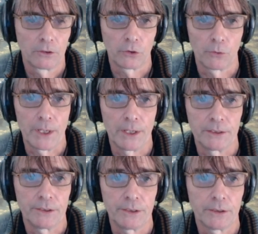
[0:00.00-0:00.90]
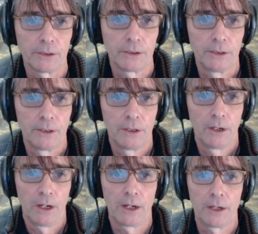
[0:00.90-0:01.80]
So we get this here,
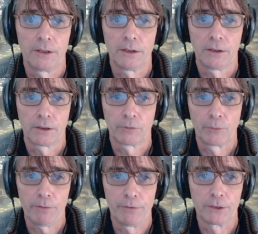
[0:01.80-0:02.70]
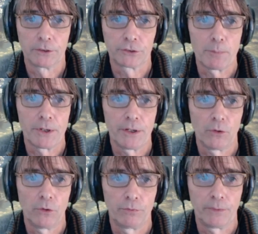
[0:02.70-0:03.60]
and we have here a summary
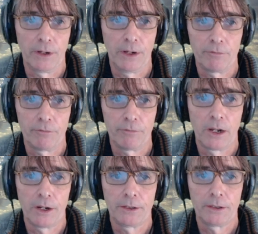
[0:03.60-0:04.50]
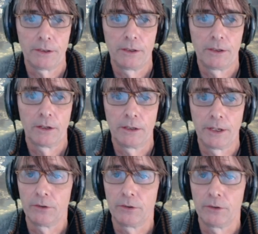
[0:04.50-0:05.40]
of every line
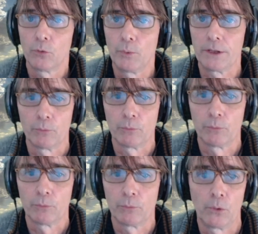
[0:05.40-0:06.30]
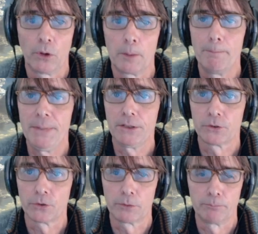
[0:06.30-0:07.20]
then with what we call a min
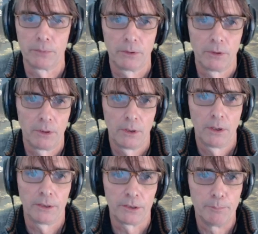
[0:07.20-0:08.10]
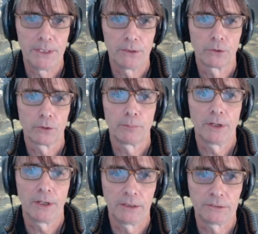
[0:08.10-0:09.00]
term. This min term
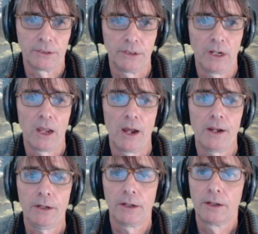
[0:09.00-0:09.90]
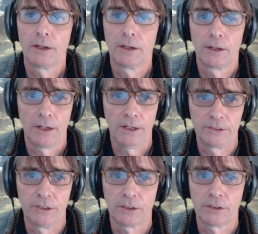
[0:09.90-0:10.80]
is the line,
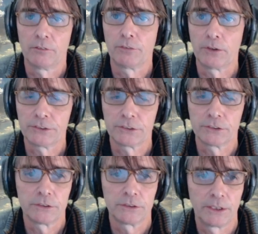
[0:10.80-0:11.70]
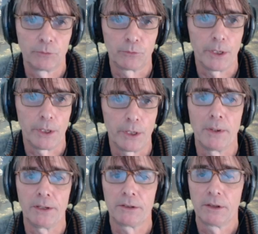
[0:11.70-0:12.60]
is the function that would
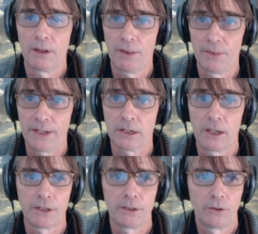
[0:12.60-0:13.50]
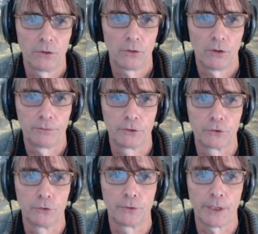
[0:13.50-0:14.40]
implement that line of the
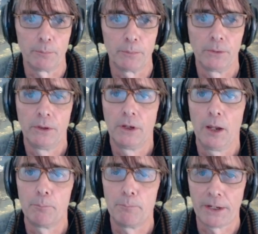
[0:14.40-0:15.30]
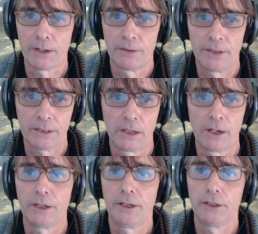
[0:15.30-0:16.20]
truth table and make that
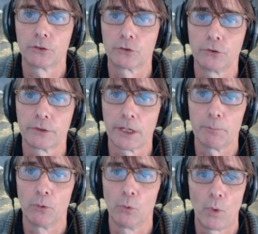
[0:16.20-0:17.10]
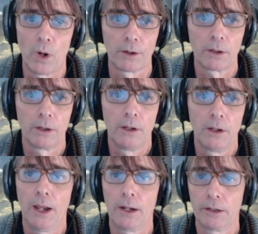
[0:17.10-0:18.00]
line in the truth table 1
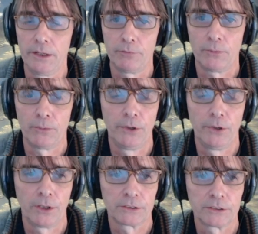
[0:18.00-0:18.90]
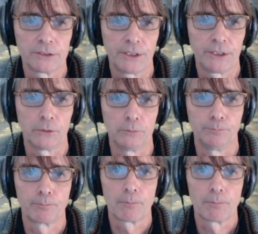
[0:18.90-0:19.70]
and leave all the others 0.